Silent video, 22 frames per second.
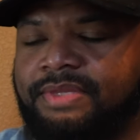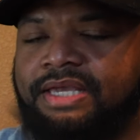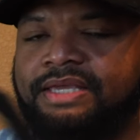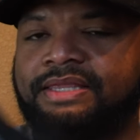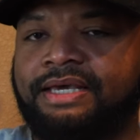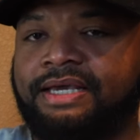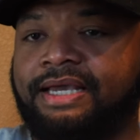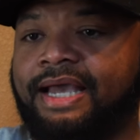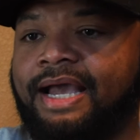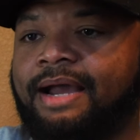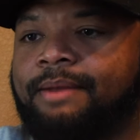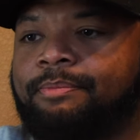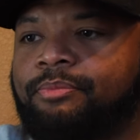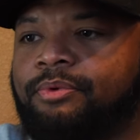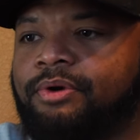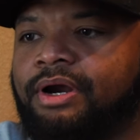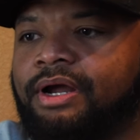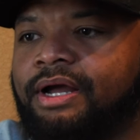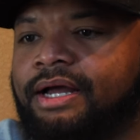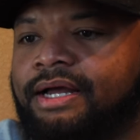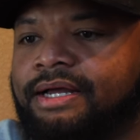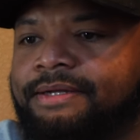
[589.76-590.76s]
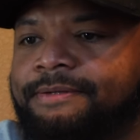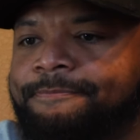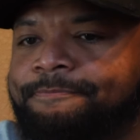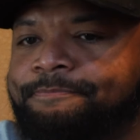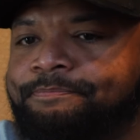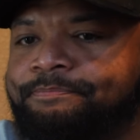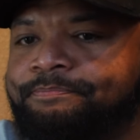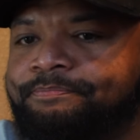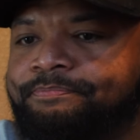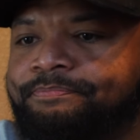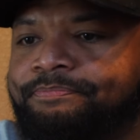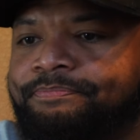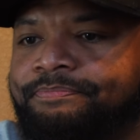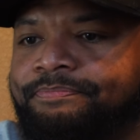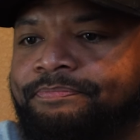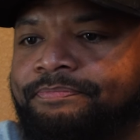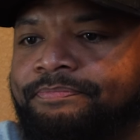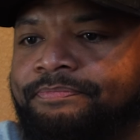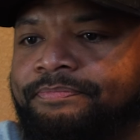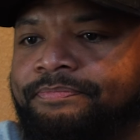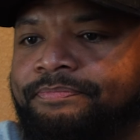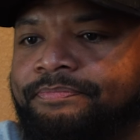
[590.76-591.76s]
the Capra,
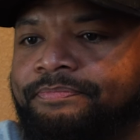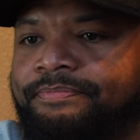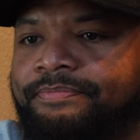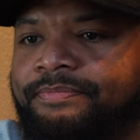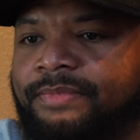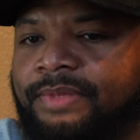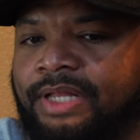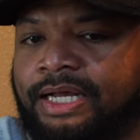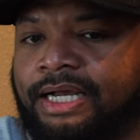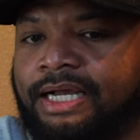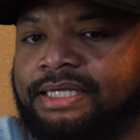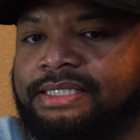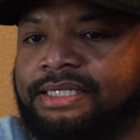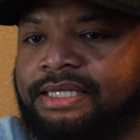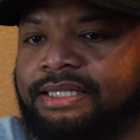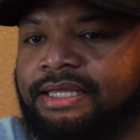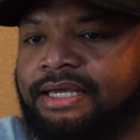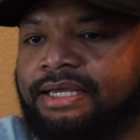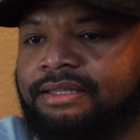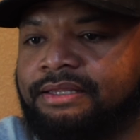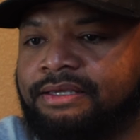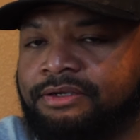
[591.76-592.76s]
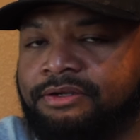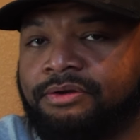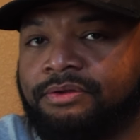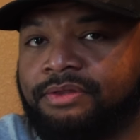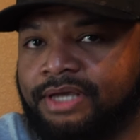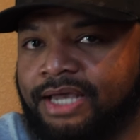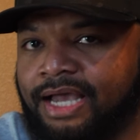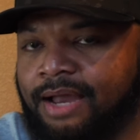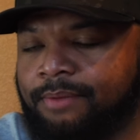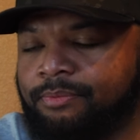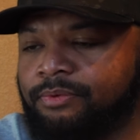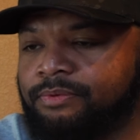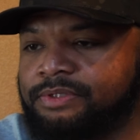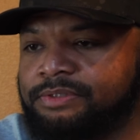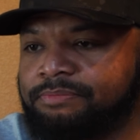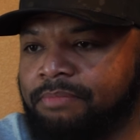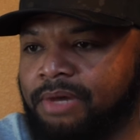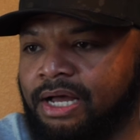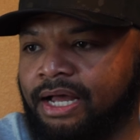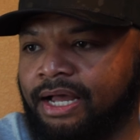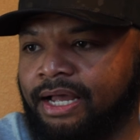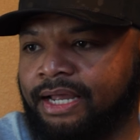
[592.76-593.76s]
like I said, the Capra was
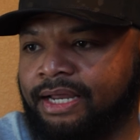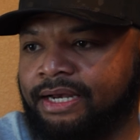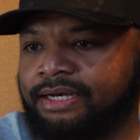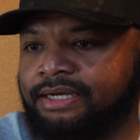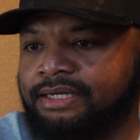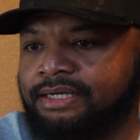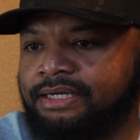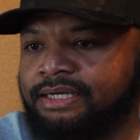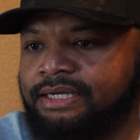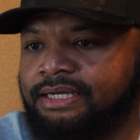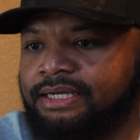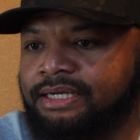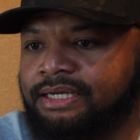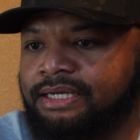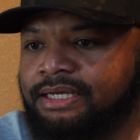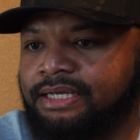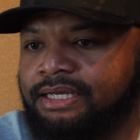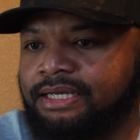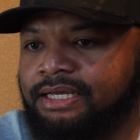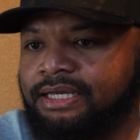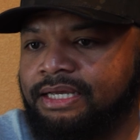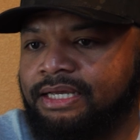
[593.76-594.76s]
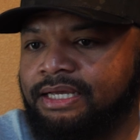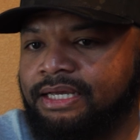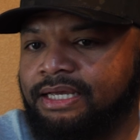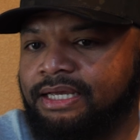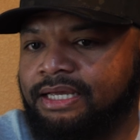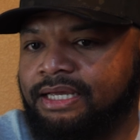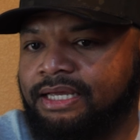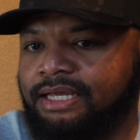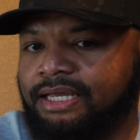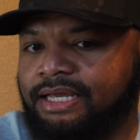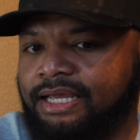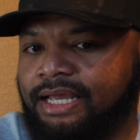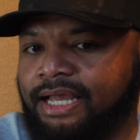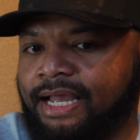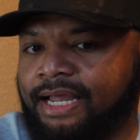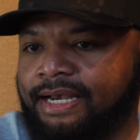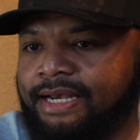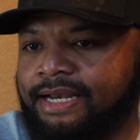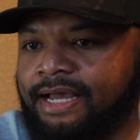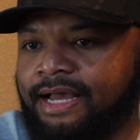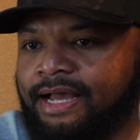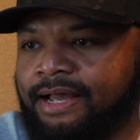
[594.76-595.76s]
mine,
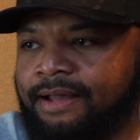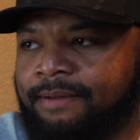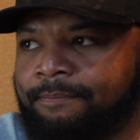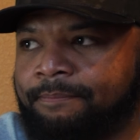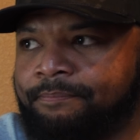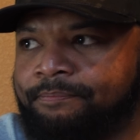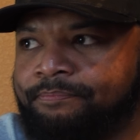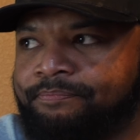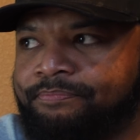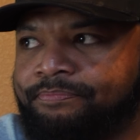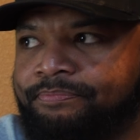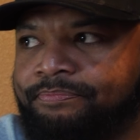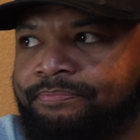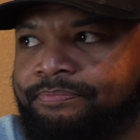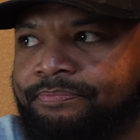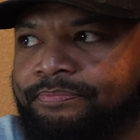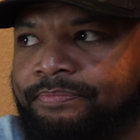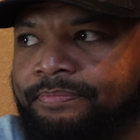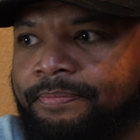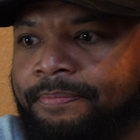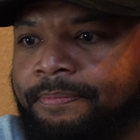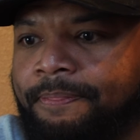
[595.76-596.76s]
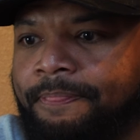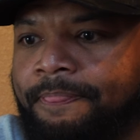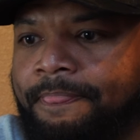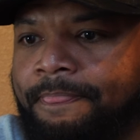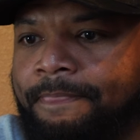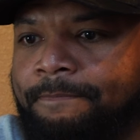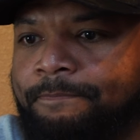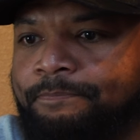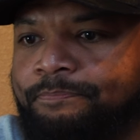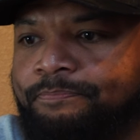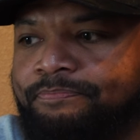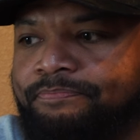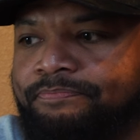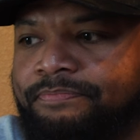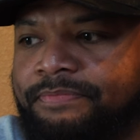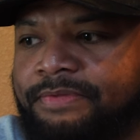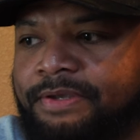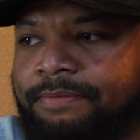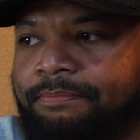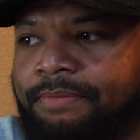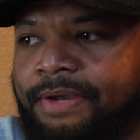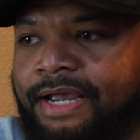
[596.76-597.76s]
and
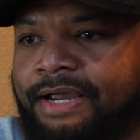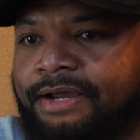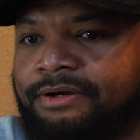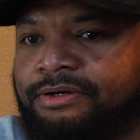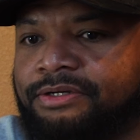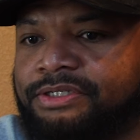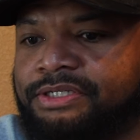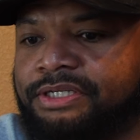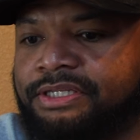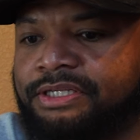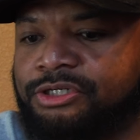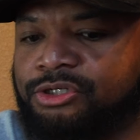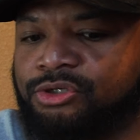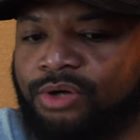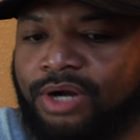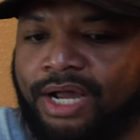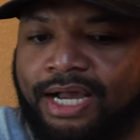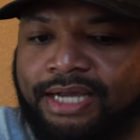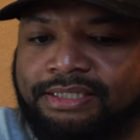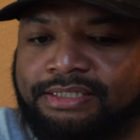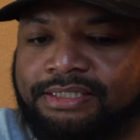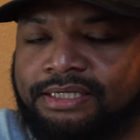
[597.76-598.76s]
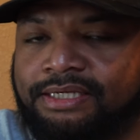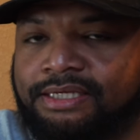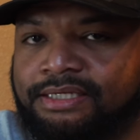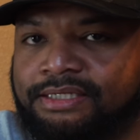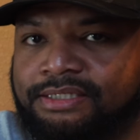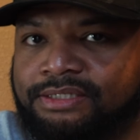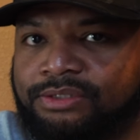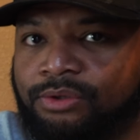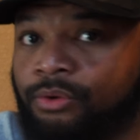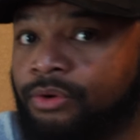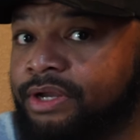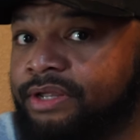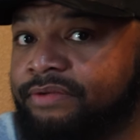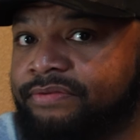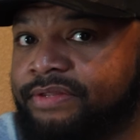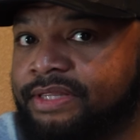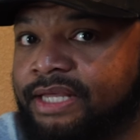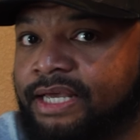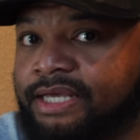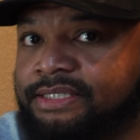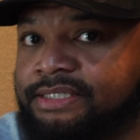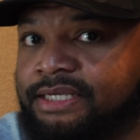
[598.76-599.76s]
compared to the Traxxas or
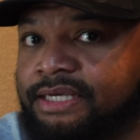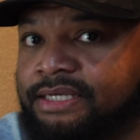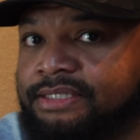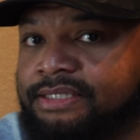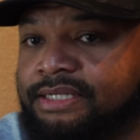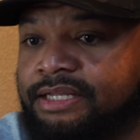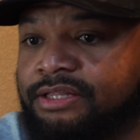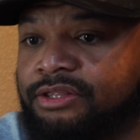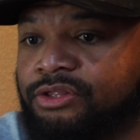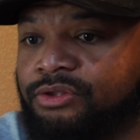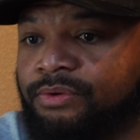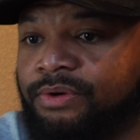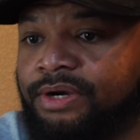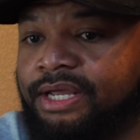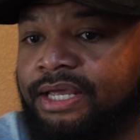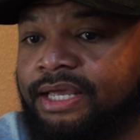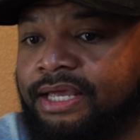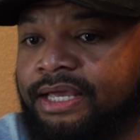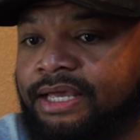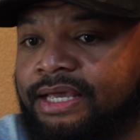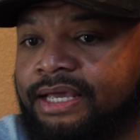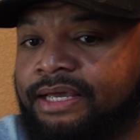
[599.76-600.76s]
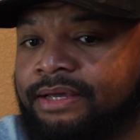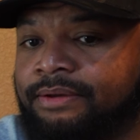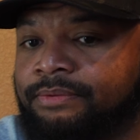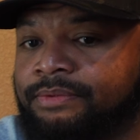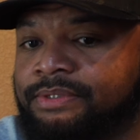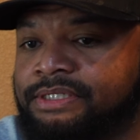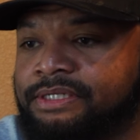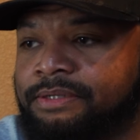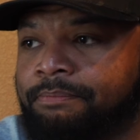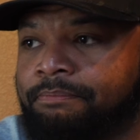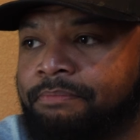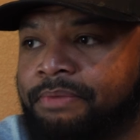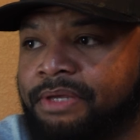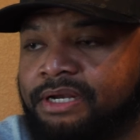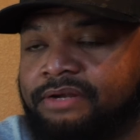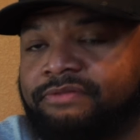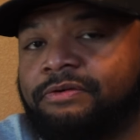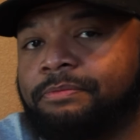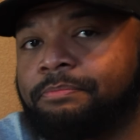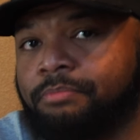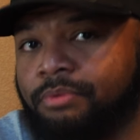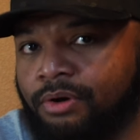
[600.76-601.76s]
even the SCX-10 it was a bit
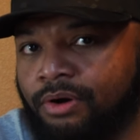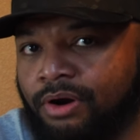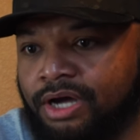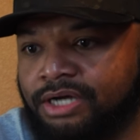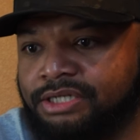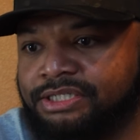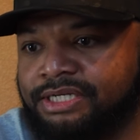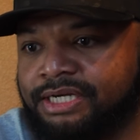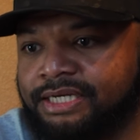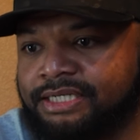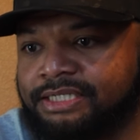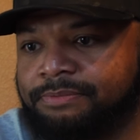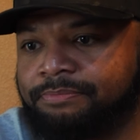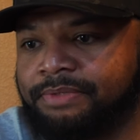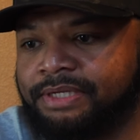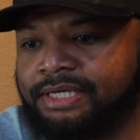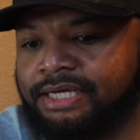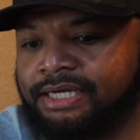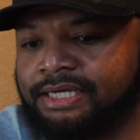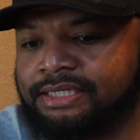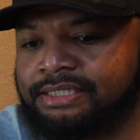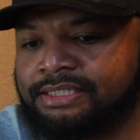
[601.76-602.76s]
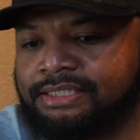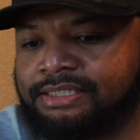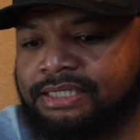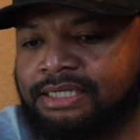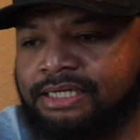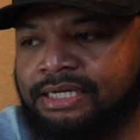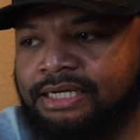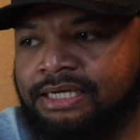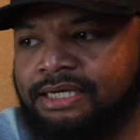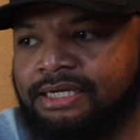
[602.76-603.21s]
of a project, because